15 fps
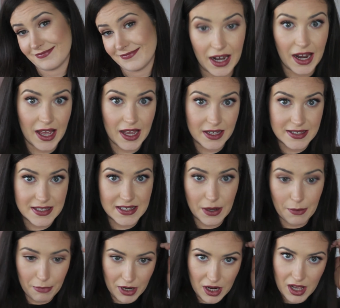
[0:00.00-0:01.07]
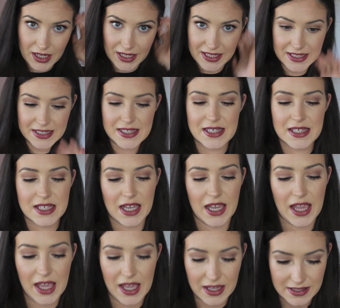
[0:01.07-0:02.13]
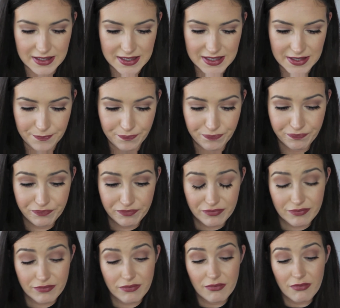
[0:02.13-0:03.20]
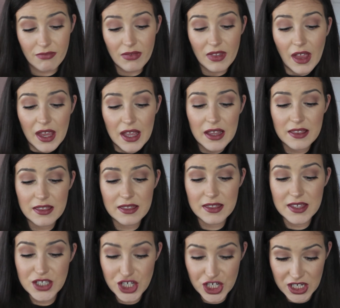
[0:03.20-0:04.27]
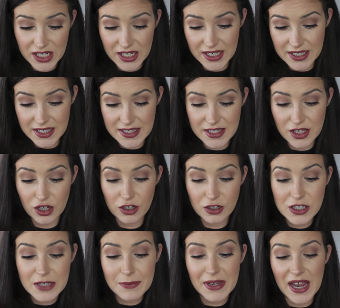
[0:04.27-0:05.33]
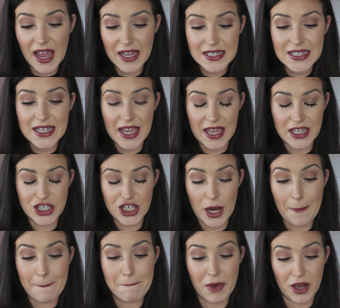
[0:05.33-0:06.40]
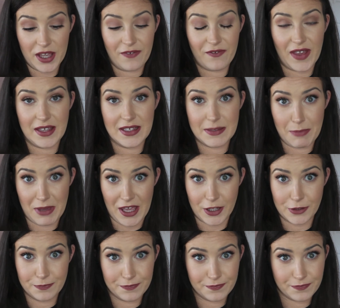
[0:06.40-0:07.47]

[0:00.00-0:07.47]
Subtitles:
Last but not least is the Genius Ultimate Anti-Aging Biphase Peel.